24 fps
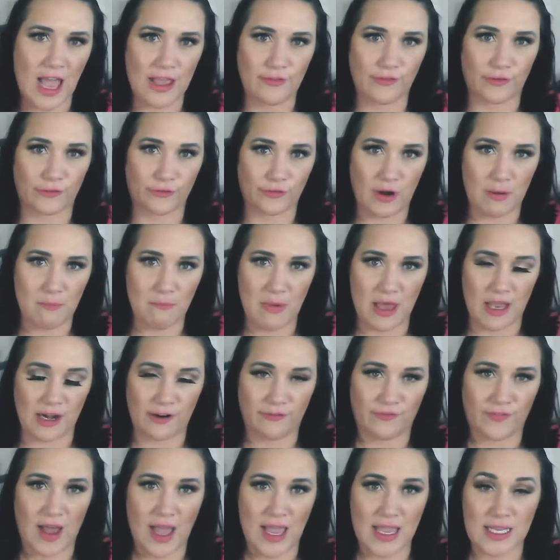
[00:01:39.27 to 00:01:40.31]
from
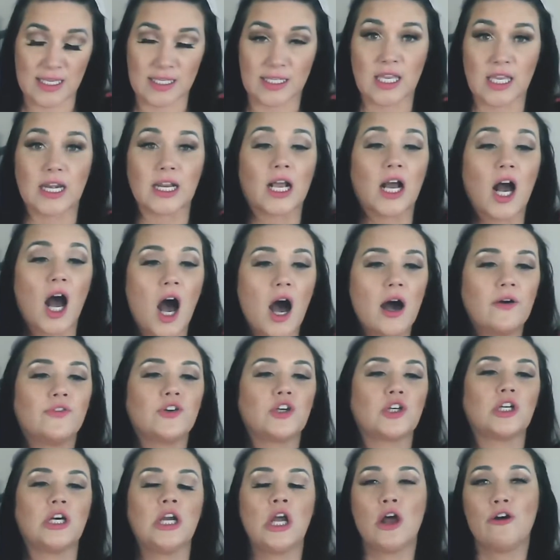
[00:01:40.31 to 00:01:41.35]
Metaphy. Is going to
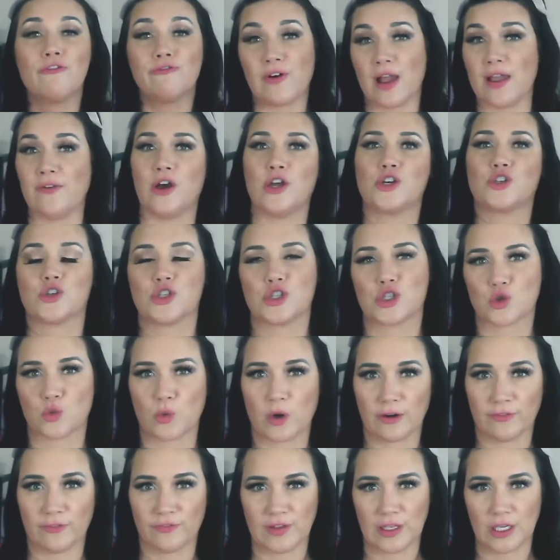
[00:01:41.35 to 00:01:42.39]
cover 500 square
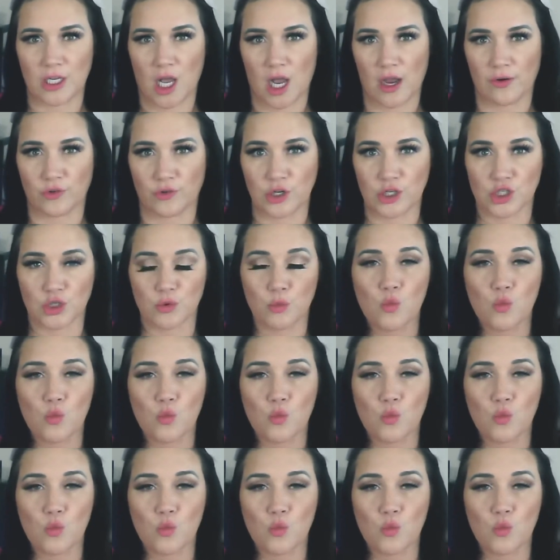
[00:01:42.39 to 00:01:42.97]
feet coverage,